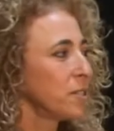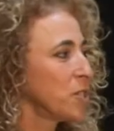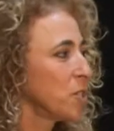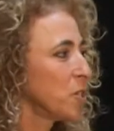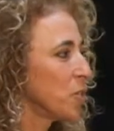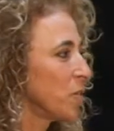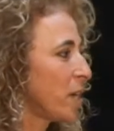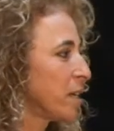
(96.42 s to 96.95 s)
it's a
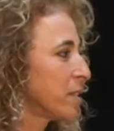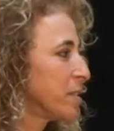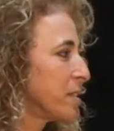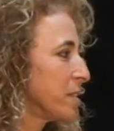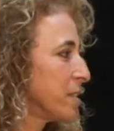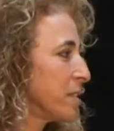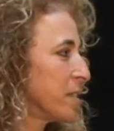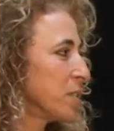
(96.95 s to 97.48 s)

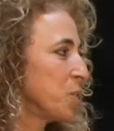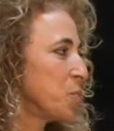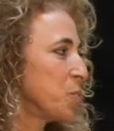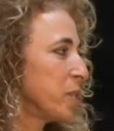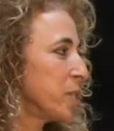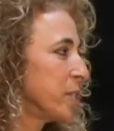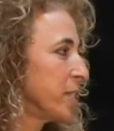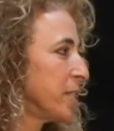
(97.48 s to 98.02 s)
direct
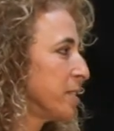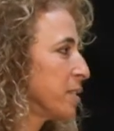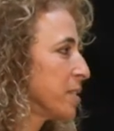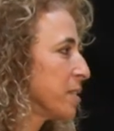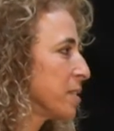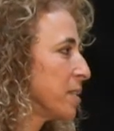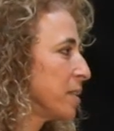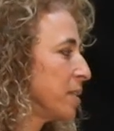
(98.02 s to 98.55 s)

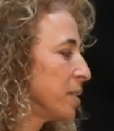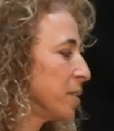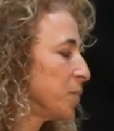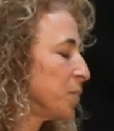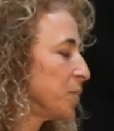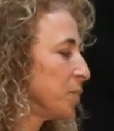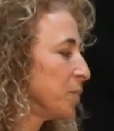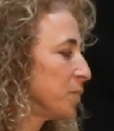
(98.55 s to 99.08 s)
experience
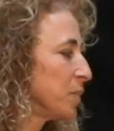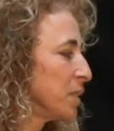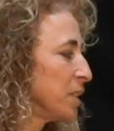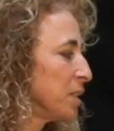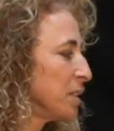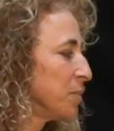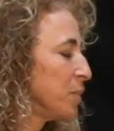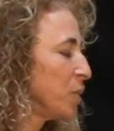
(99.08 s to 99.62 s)
um,
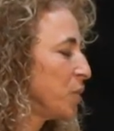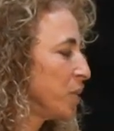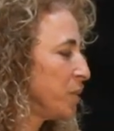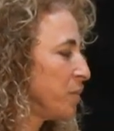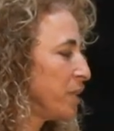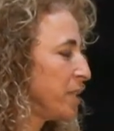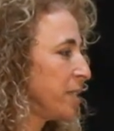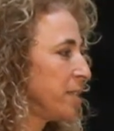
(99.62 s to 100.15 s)

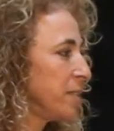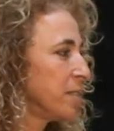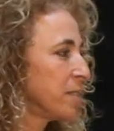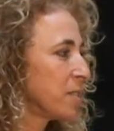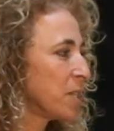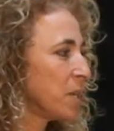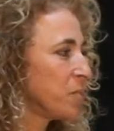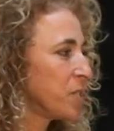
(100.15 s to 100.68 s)
between me and the
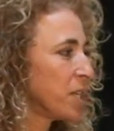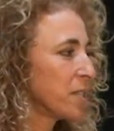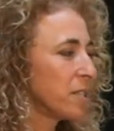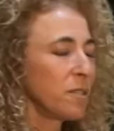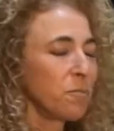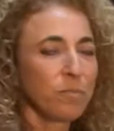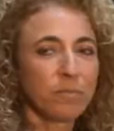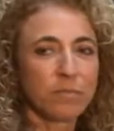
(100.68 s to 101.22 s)

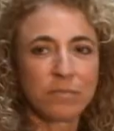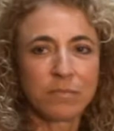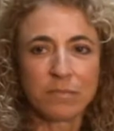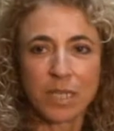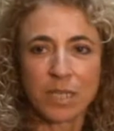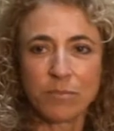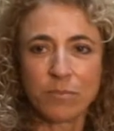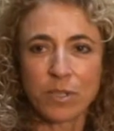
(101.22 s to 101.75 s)
subject and
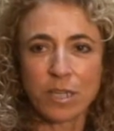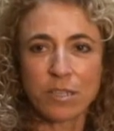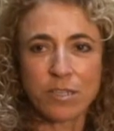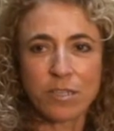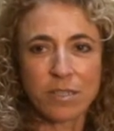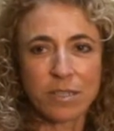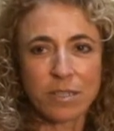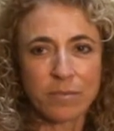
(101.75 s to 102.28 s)
my
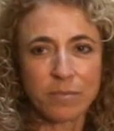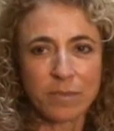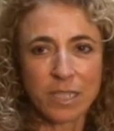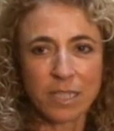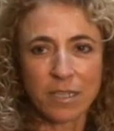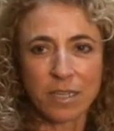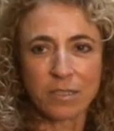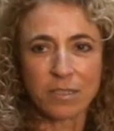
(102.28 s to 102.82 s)
brush and
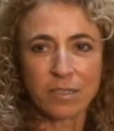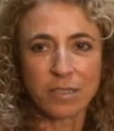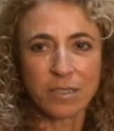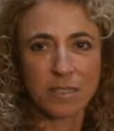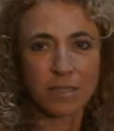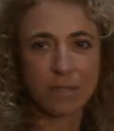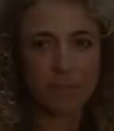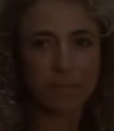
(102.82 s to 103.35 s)
my
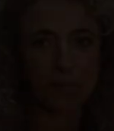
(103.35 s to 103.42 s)
colors.